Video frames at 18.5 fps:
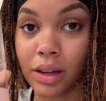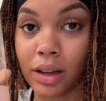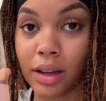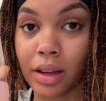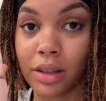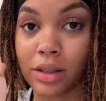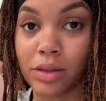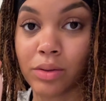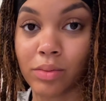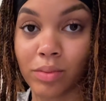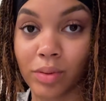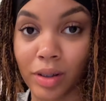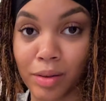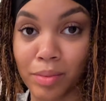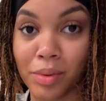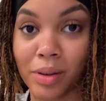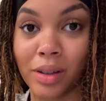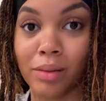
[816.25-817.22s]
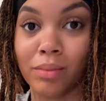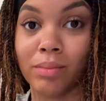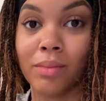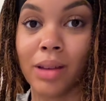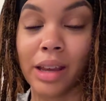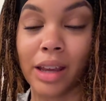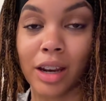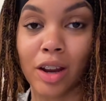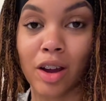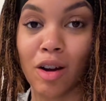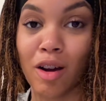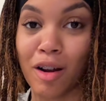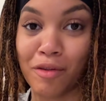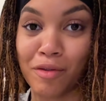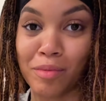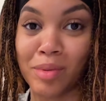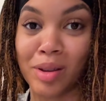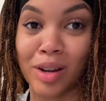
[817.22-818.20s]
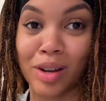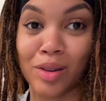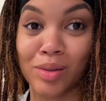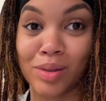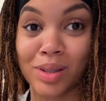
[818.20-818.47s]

it's really been making it hard for me to go to